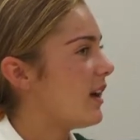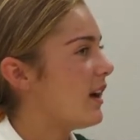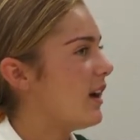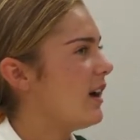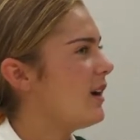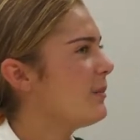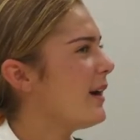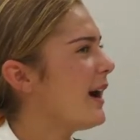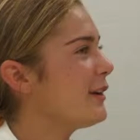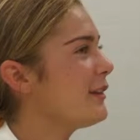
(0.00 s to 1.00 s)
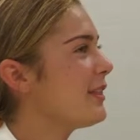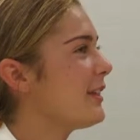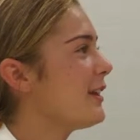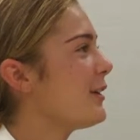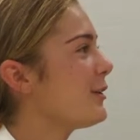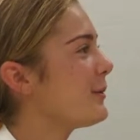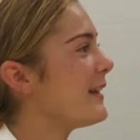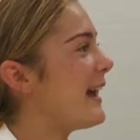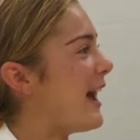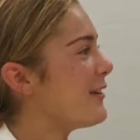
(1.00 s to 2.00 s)
I don't think we
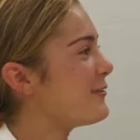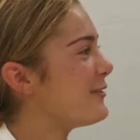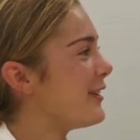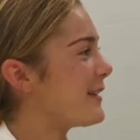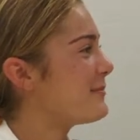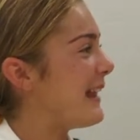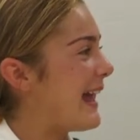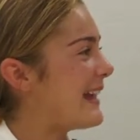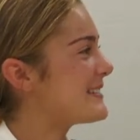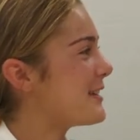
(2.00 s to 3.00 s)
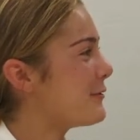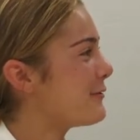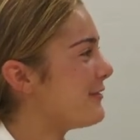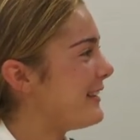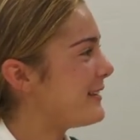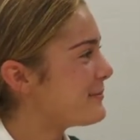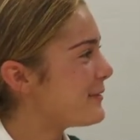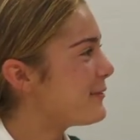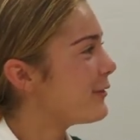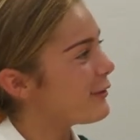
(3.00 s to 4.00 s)
have planned something
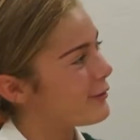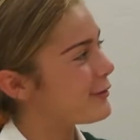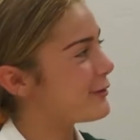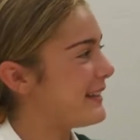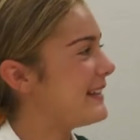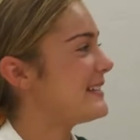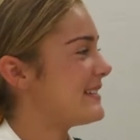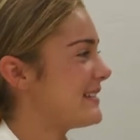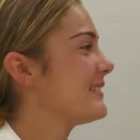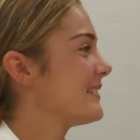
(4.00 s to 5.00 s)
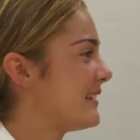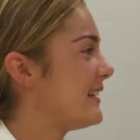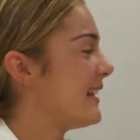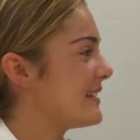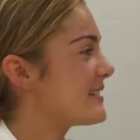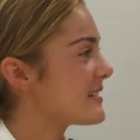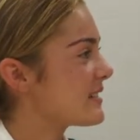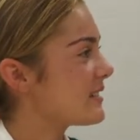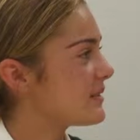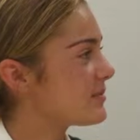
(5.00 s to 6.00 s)
before it. Yes. Just gonna
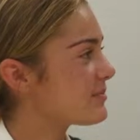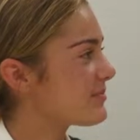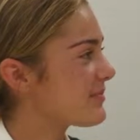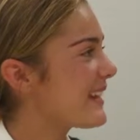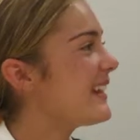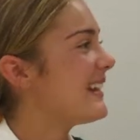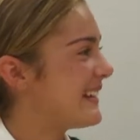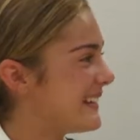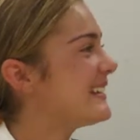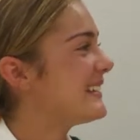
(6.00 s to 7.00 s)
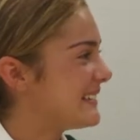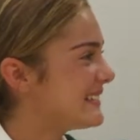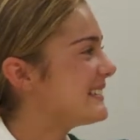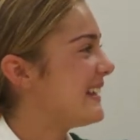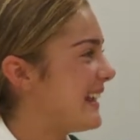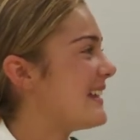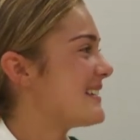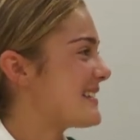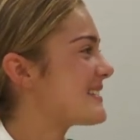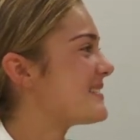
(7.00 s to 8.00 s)
go with the flow, follow what the coach says, listen to
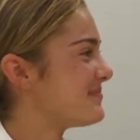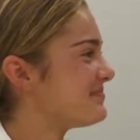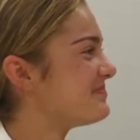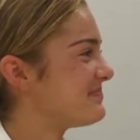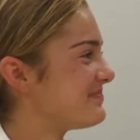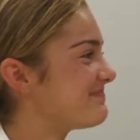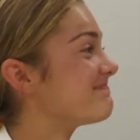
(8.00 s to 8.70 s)
the coach, and race.